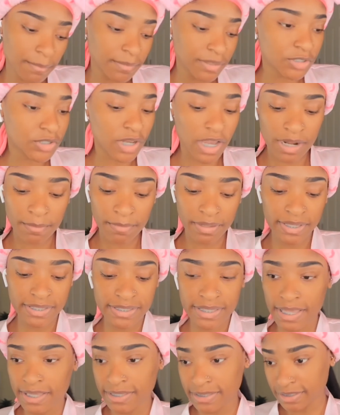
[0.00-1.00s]
be trying to make these
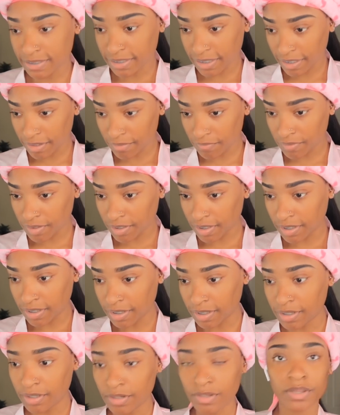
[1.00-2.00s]
things look even
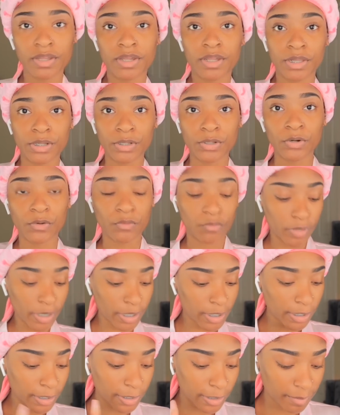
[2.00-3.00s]
and look
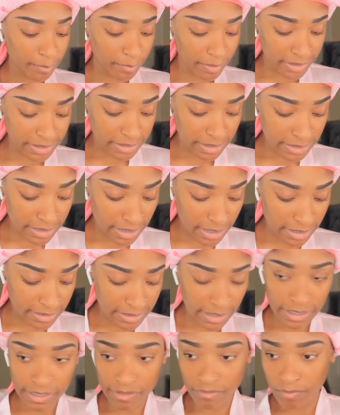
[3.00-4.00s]
regular, but sometimes
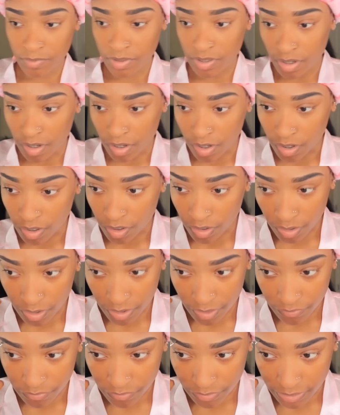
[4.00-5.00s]
they give me a
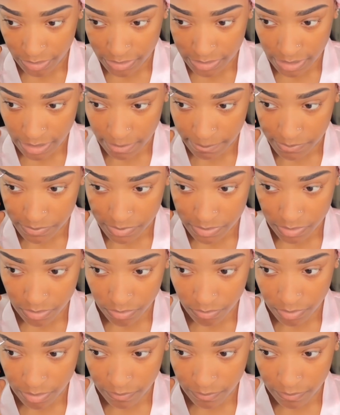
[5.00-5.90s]
hard freaking time. So what